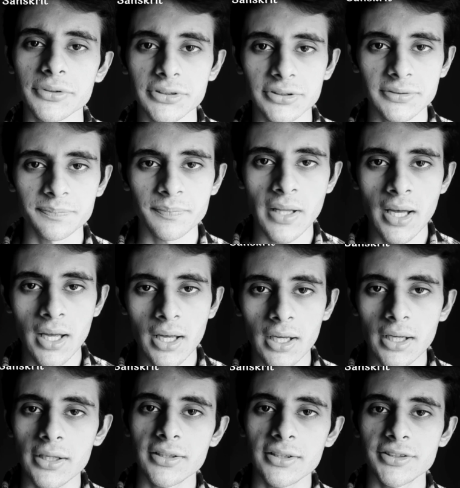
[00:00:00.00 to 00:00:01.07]
languages.
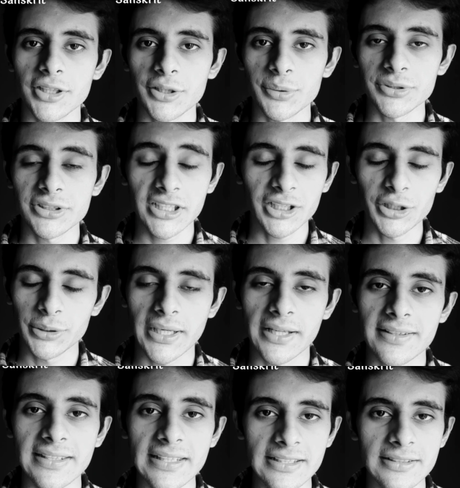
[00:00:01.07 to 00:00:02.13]
So take a
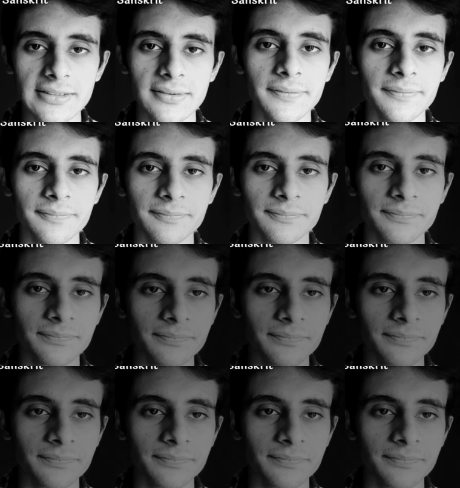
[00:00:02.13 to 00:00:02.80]
look at these.